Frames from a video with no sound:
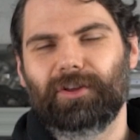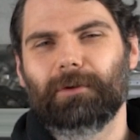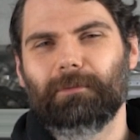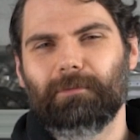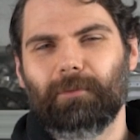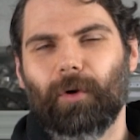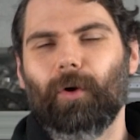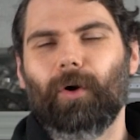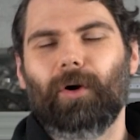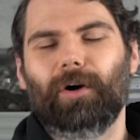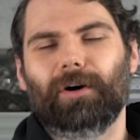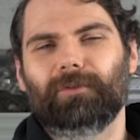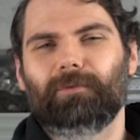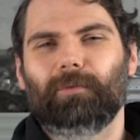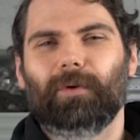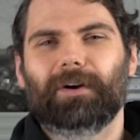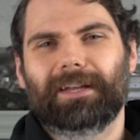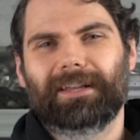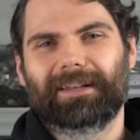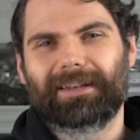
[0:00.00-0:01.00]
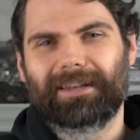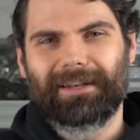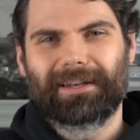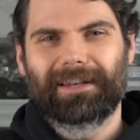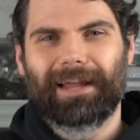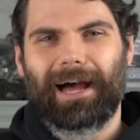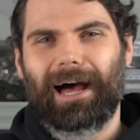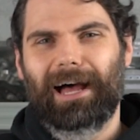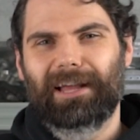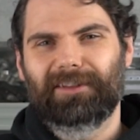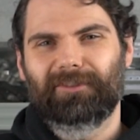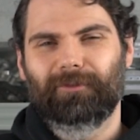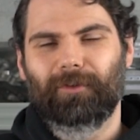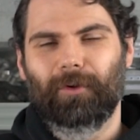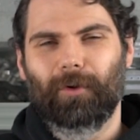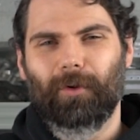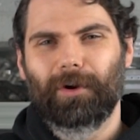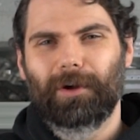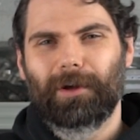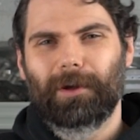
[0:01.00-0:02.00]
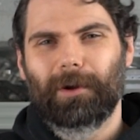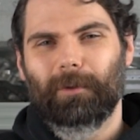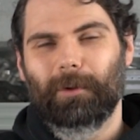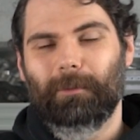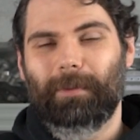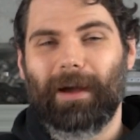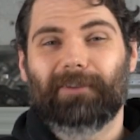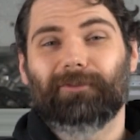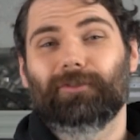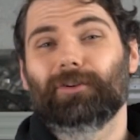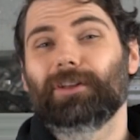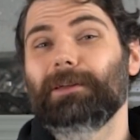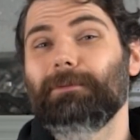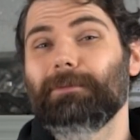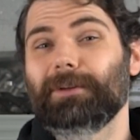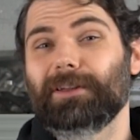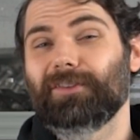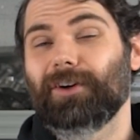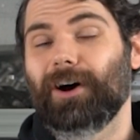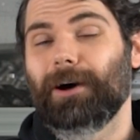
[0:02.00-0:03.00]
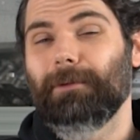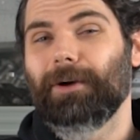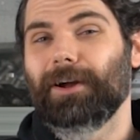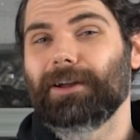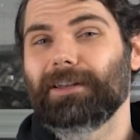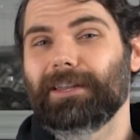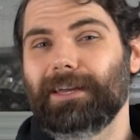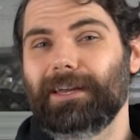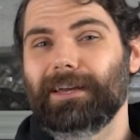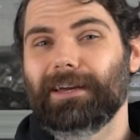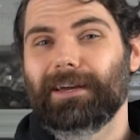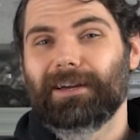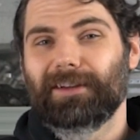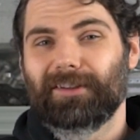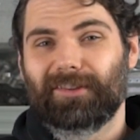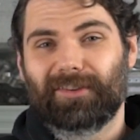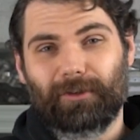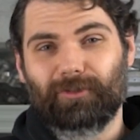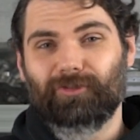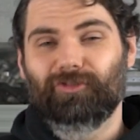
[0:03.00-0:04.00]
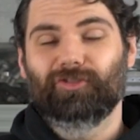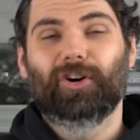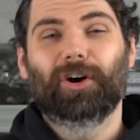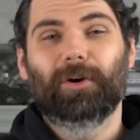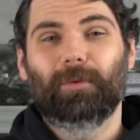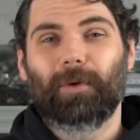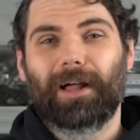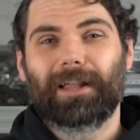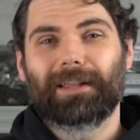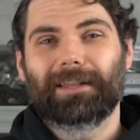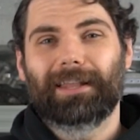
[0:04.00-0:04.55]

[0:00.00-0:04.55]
you more of what you didn't ask for. We're back for a limited time only, so enjoy it while it